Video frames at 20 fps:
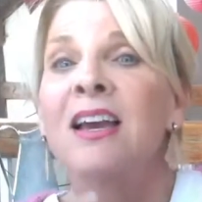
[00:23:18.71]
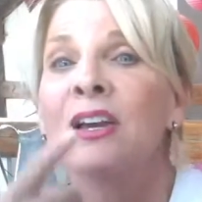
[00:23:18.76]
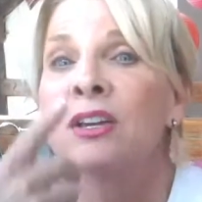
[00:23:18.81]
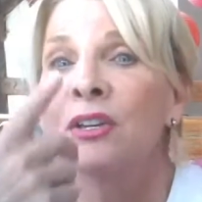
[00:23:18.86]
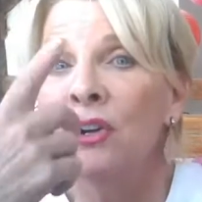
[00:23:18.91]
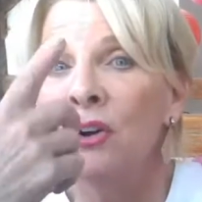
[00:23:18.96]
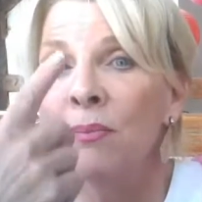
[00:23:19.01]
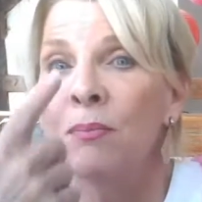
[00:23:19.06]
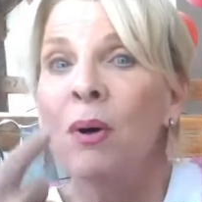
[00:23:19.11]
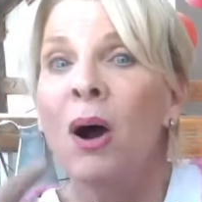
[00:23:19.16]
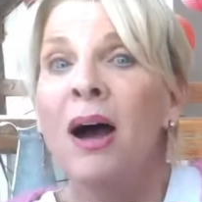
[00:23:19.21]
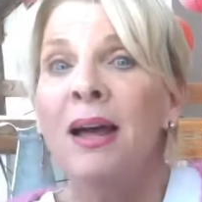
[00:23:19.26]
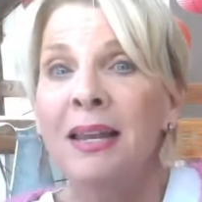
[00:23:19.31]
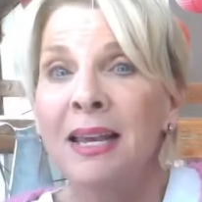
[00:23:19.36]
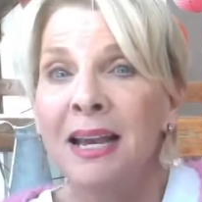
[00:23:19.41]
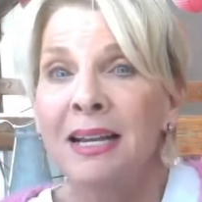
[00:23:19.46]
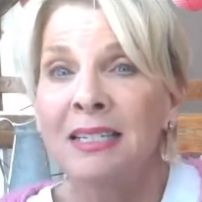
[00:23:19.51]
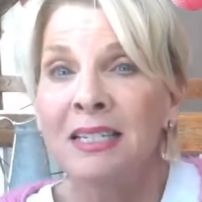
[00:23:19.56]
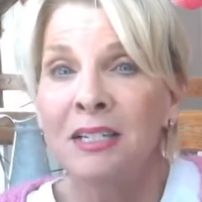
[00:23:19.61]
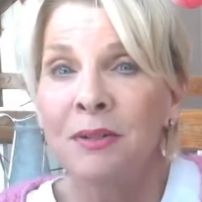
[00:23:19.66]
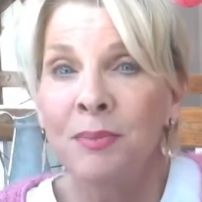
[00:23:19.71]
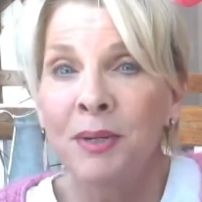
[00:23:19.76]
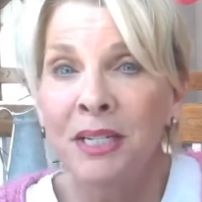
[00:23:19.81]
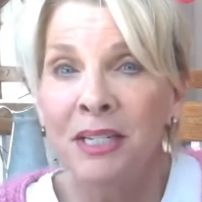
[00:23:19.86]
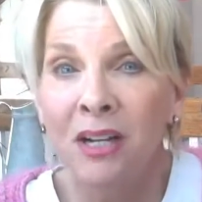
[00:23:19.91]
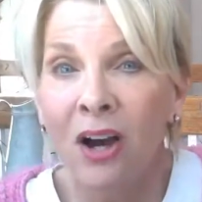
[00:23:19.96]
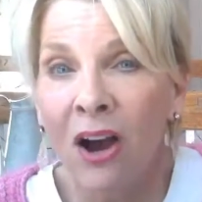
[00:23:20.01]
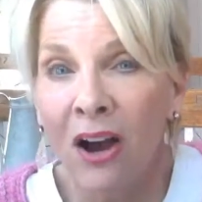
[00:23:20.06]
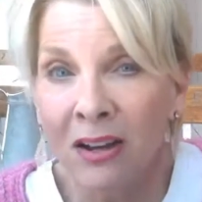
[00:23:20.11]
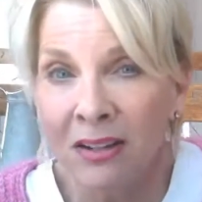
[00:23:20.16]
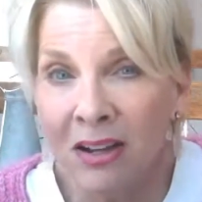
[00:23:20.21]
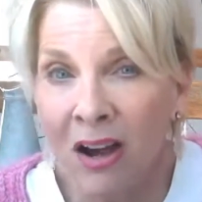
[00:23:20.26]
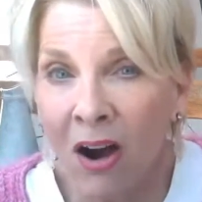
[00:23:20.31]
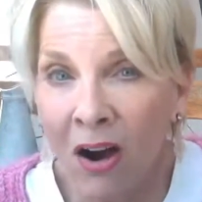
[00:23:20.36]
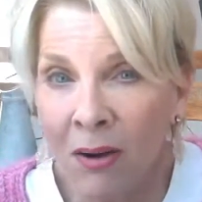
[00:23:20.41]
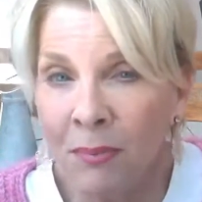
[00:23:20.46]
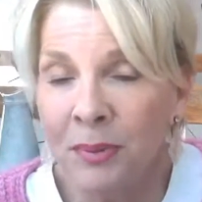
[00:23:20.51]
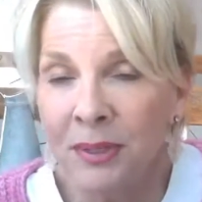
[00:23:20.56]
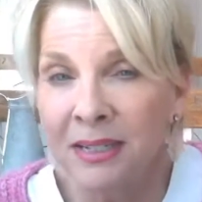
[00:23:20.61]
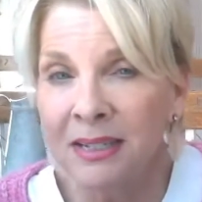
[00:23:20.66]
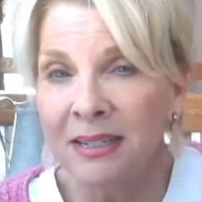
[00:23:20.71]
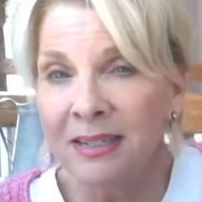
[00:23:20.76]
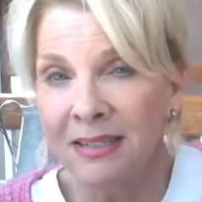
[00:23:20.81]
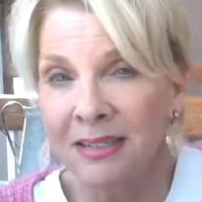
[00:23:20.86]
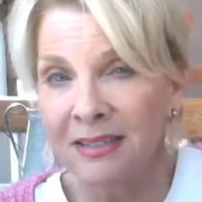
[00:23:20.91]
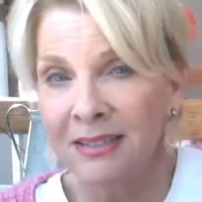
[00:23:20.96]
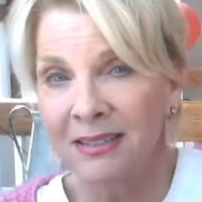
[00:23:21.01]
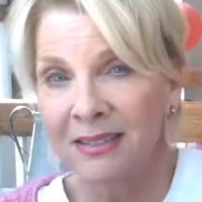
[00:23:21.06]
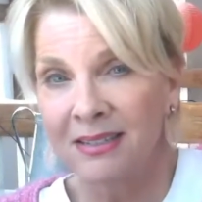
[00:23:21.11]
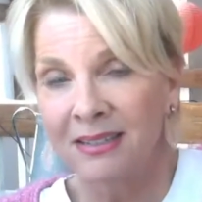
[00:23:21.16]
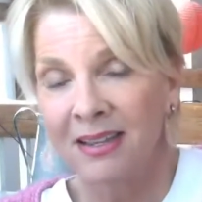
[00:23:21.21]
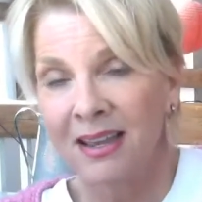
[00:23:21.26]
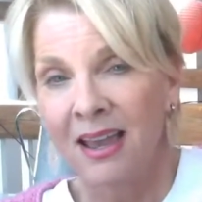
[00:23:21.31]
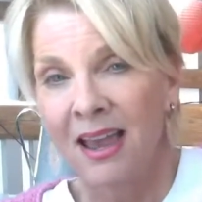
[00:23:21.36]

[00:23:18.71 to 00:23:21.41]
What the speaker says: Your body has to be taught competence.